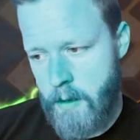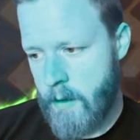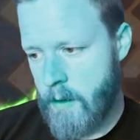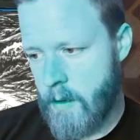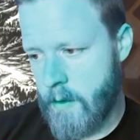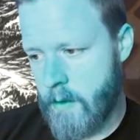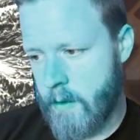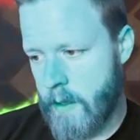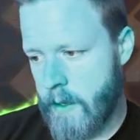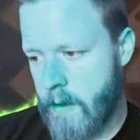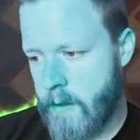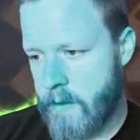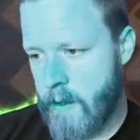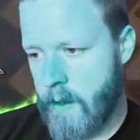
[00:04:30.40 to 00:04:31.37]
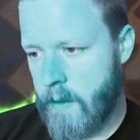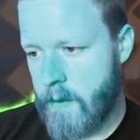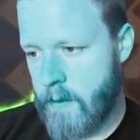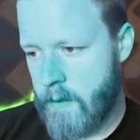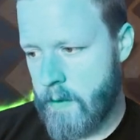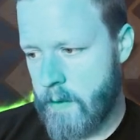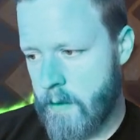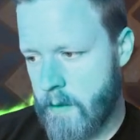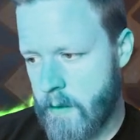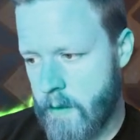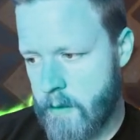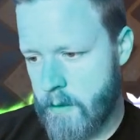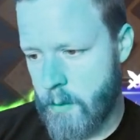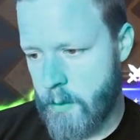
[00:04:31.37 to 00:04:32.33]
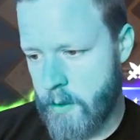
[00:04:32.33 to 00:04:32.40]
Another land is nice.
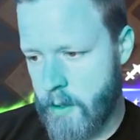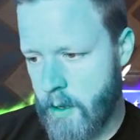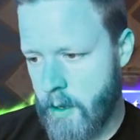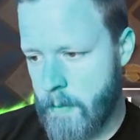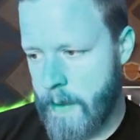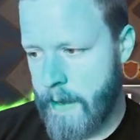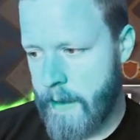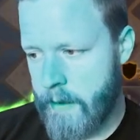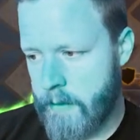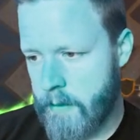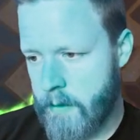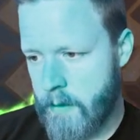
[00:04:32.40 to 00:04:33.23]
Let's go to combat.